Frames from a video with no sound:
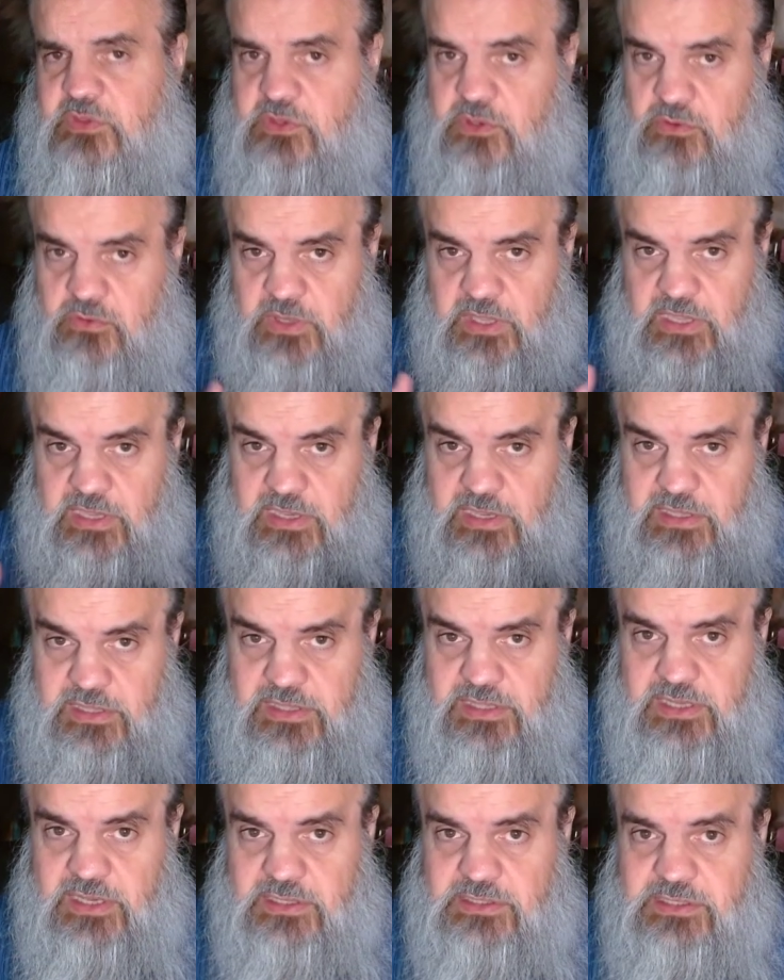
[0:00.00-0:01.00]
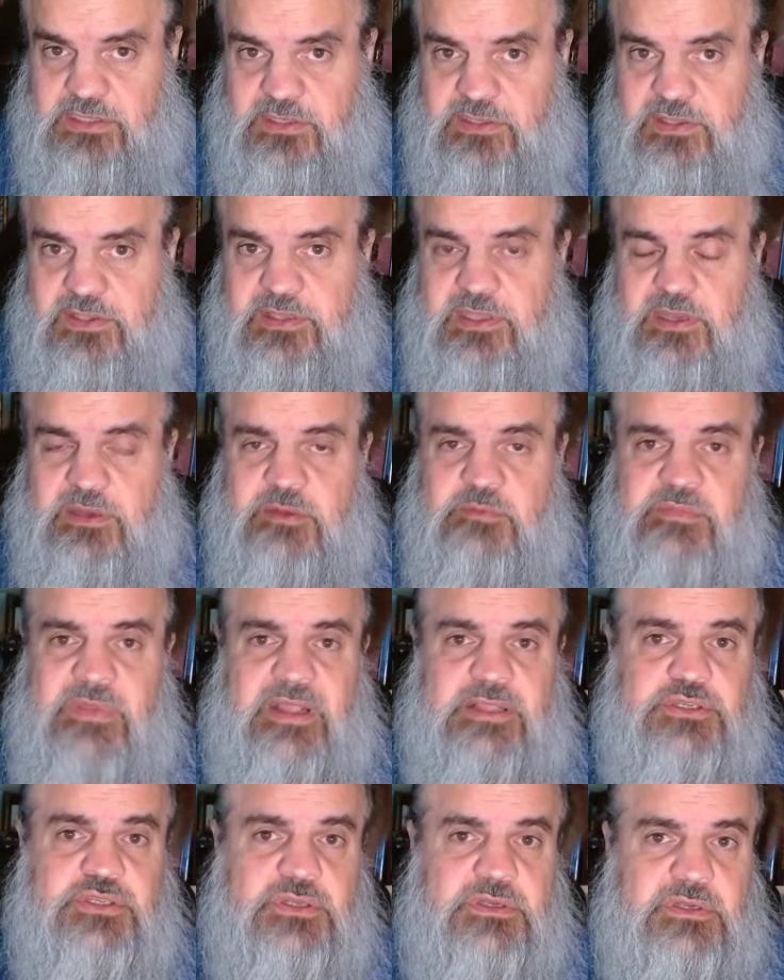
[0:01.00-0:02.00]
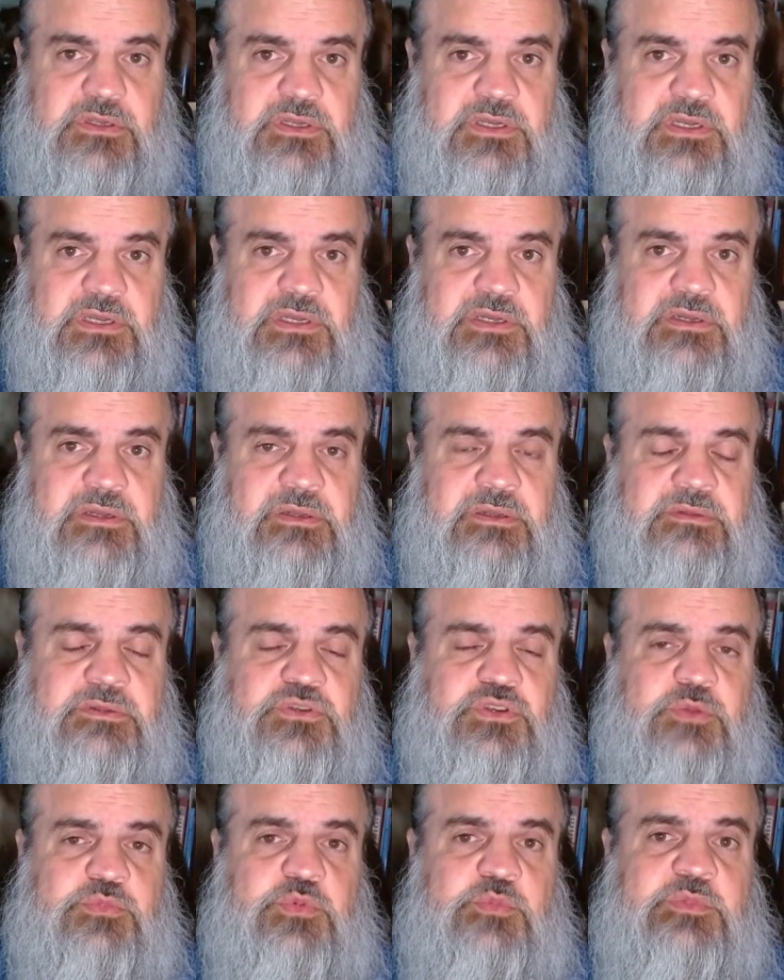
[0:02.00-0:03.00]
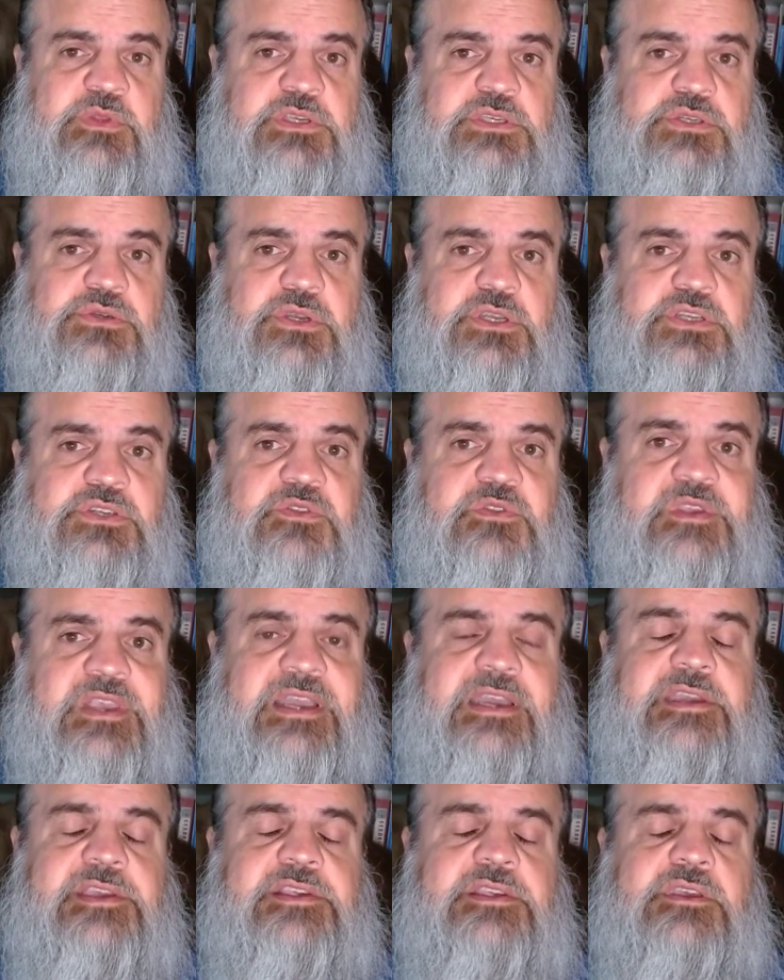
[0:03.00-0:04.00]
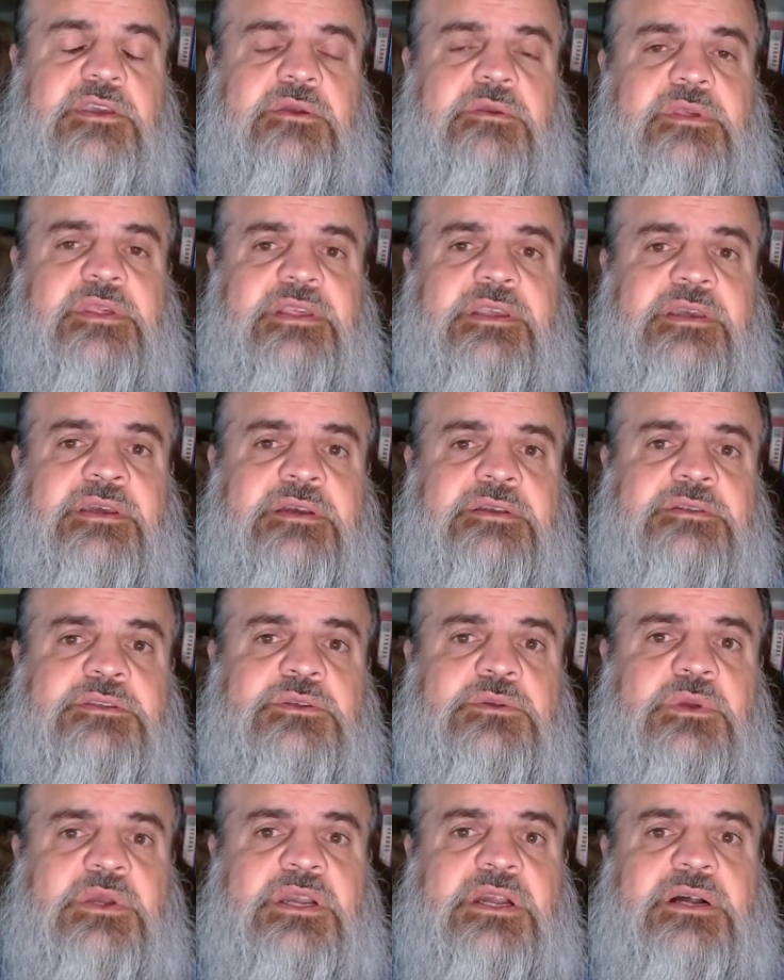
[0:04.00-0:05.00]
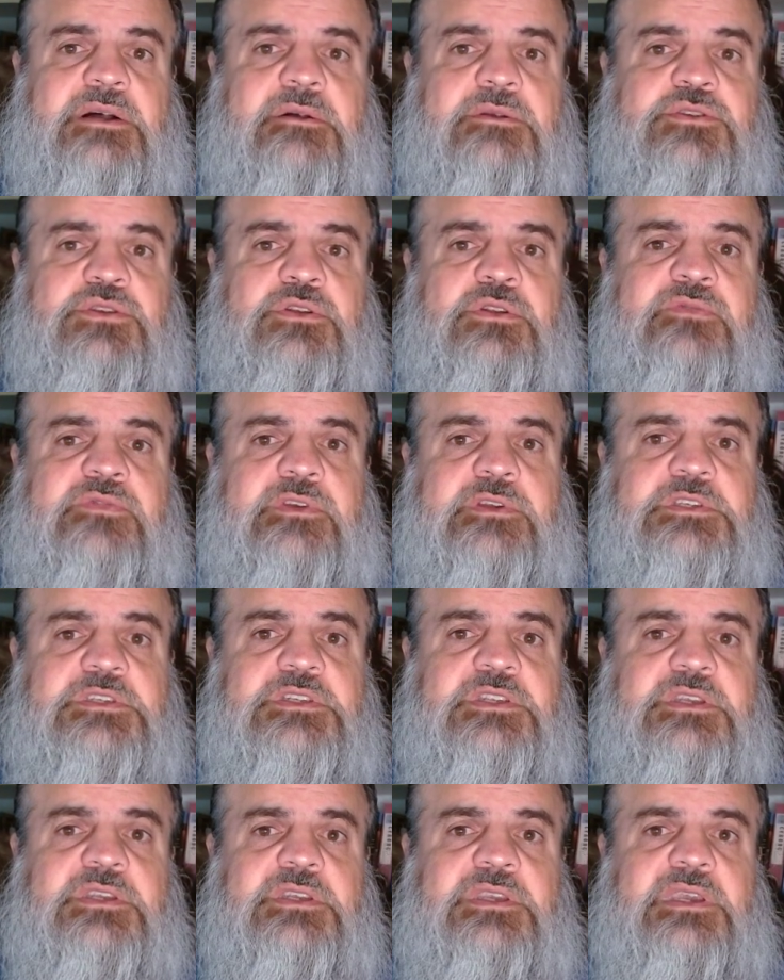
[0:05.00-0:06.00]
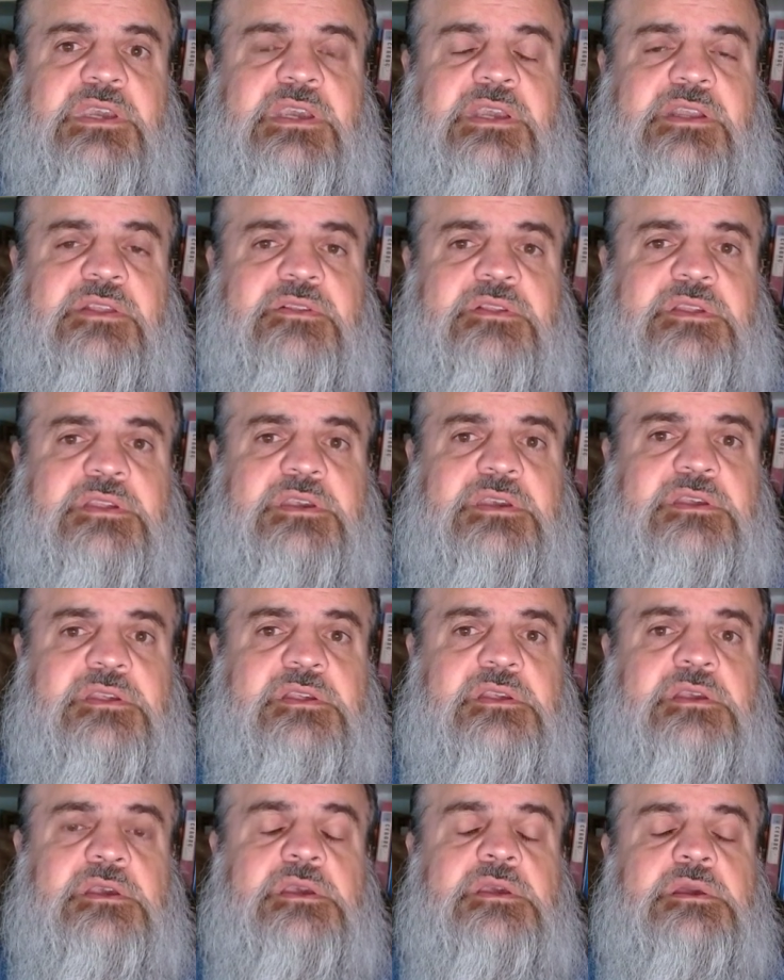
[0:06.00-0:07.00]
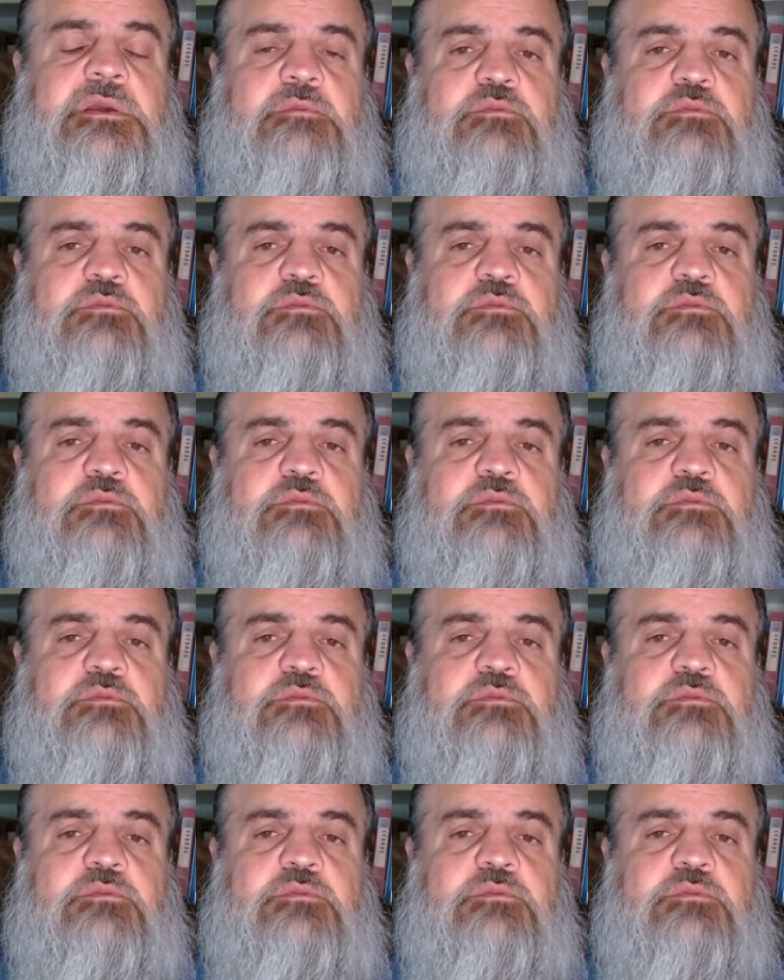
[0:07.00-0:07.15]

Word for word: So the idea is that imagine uh, Trump administration's ICE goes uh, to a college or university and says,